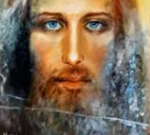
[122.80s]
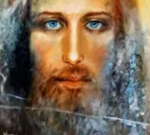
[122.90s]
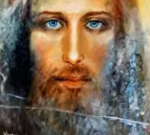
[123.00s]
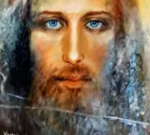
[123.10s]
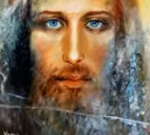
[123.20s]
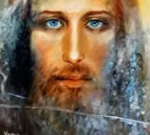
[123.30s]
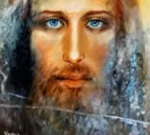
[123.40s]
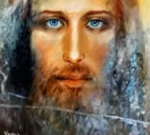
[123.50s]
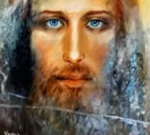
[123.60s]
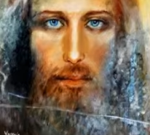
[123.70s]

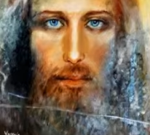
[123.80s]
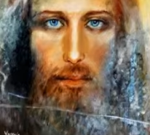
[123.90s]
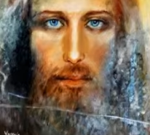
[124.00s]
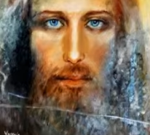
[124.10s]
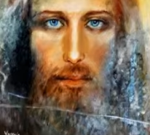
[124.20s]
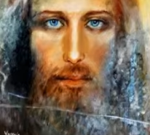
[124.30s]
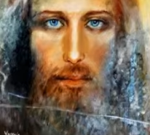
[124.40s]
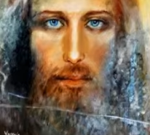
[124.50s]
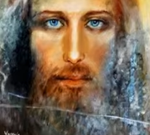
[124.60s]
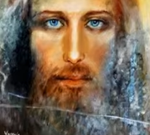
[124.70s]

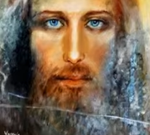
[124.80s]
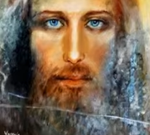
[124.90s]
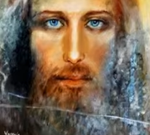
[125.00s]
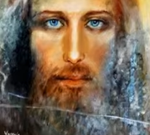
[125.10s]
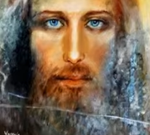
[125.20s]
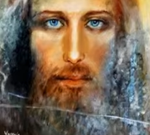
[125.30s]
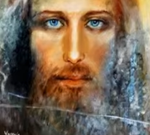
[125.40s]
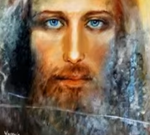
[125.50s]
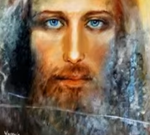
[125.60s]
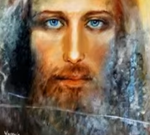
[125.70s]

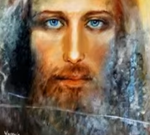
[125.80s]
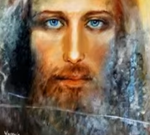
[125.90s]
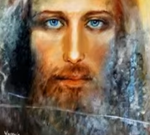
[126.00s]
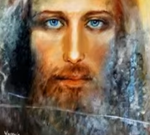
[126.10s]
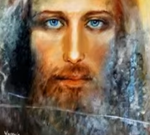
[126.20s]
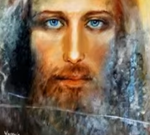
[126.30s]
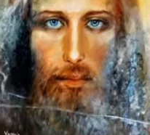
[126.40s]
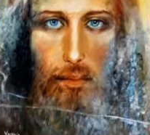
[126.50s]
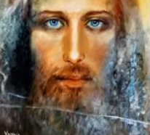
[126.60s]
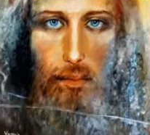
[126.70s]

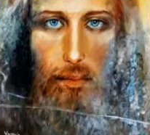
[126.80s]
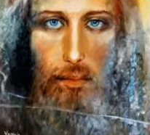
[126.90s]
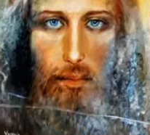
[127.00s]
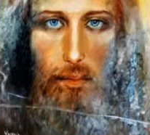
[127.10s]
[no speech]